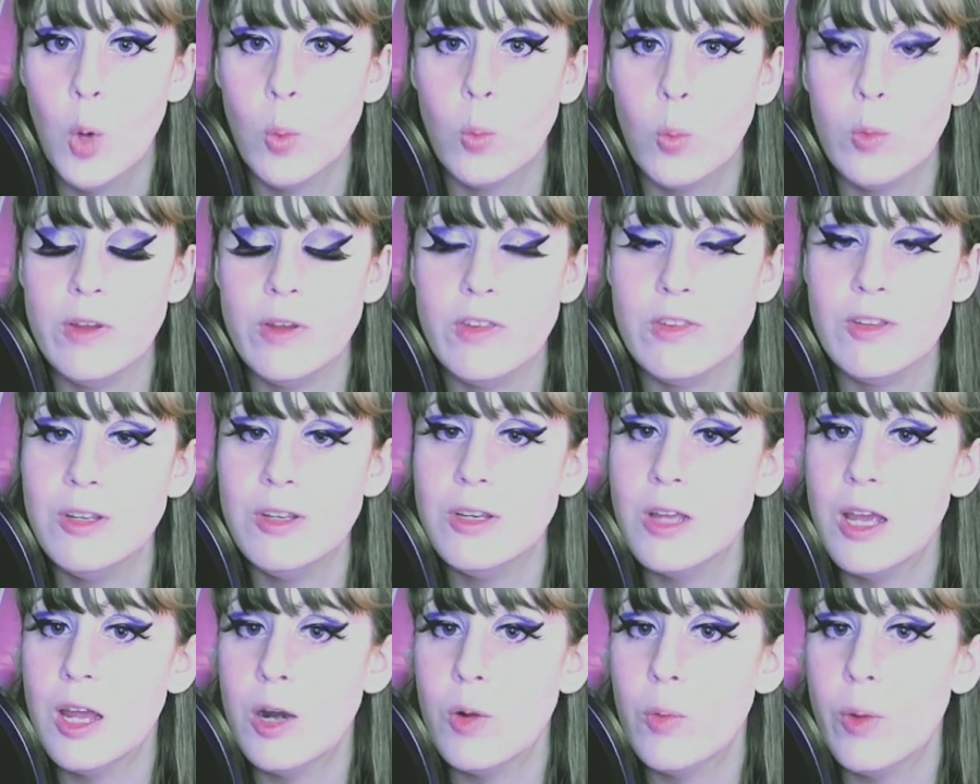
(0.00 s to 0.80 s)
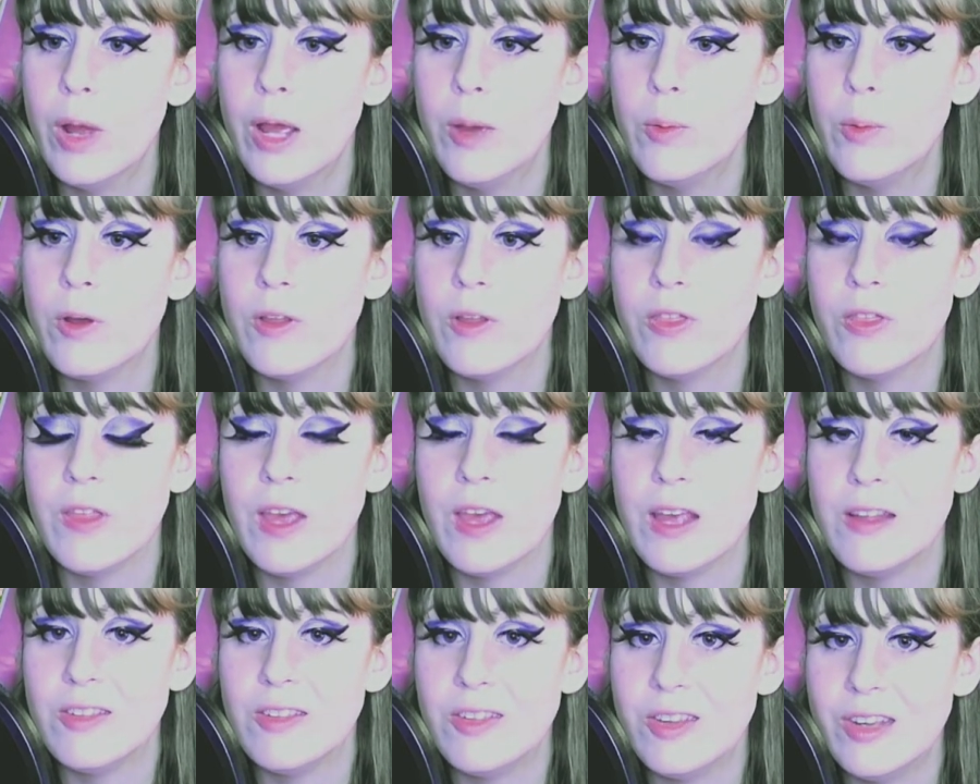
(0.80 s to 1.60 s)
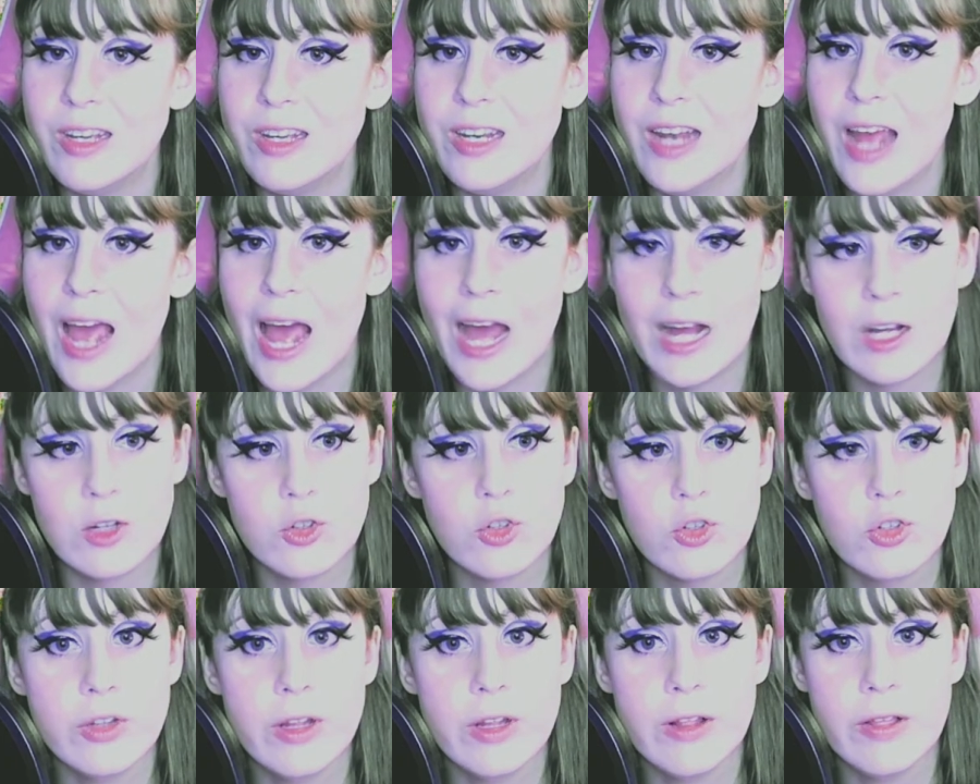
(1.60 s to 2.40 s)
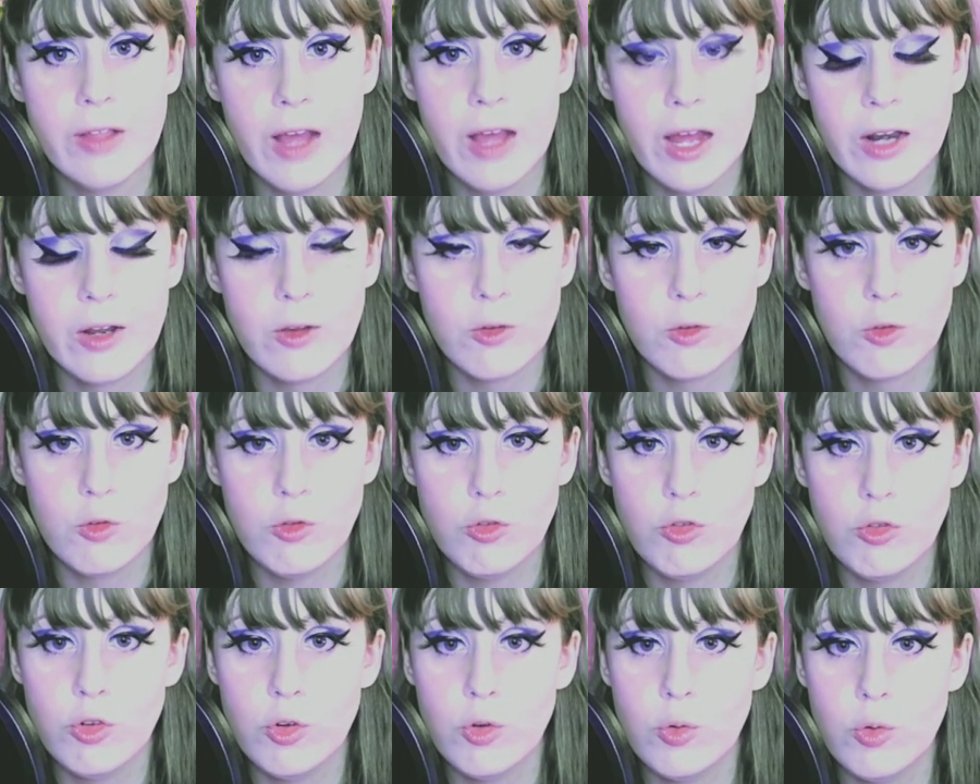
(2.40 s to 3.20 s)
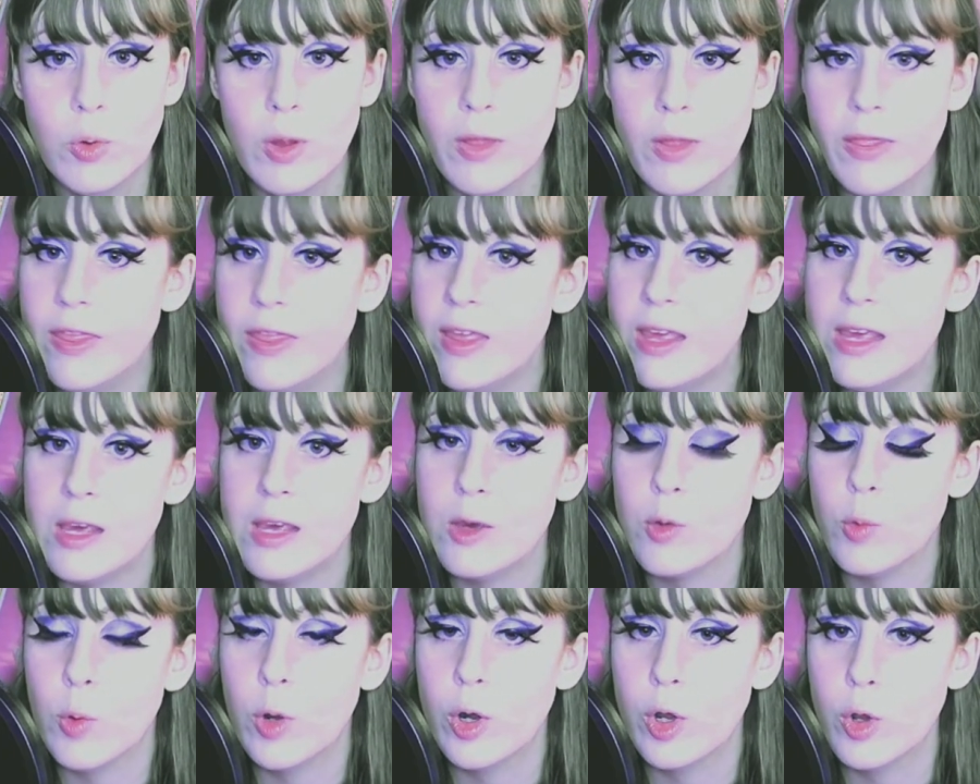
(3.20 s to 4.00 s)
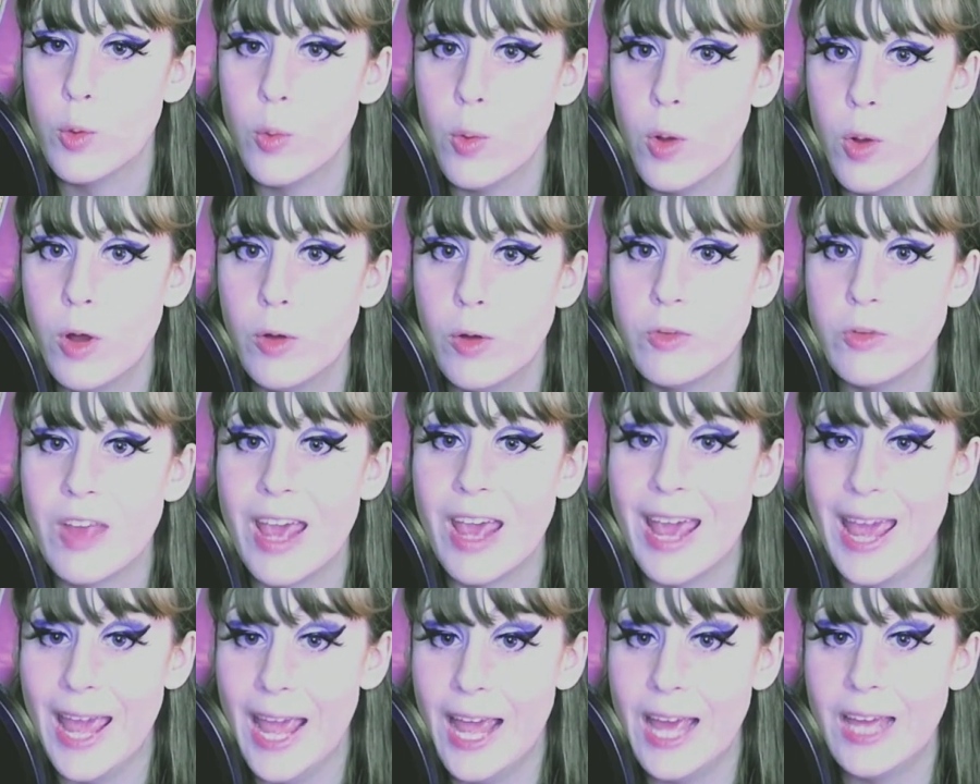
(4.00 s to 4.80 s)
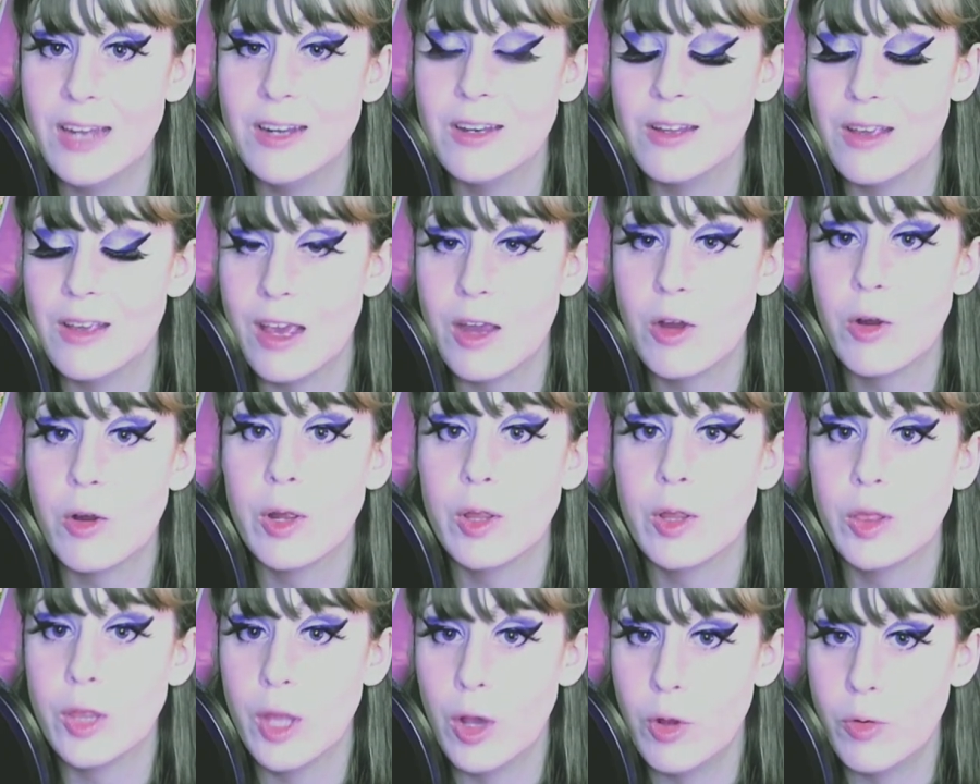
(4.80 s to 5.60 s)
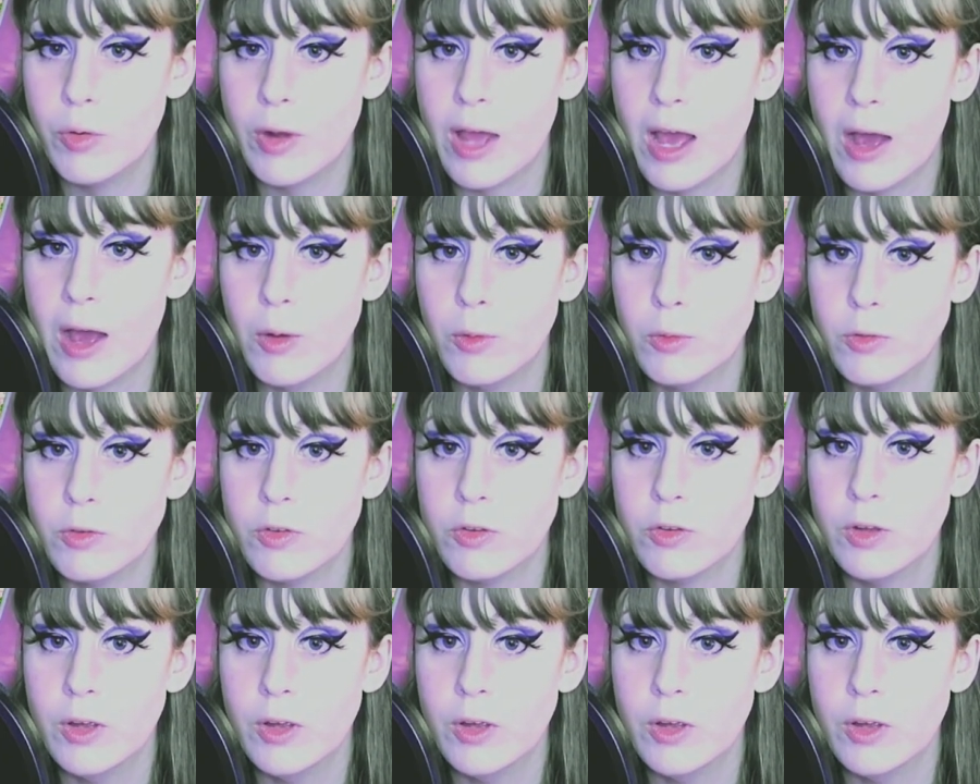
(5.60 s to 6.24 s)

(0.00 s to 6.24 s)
we did get away with, they did actually let us do the quote-unquote hand carry loadout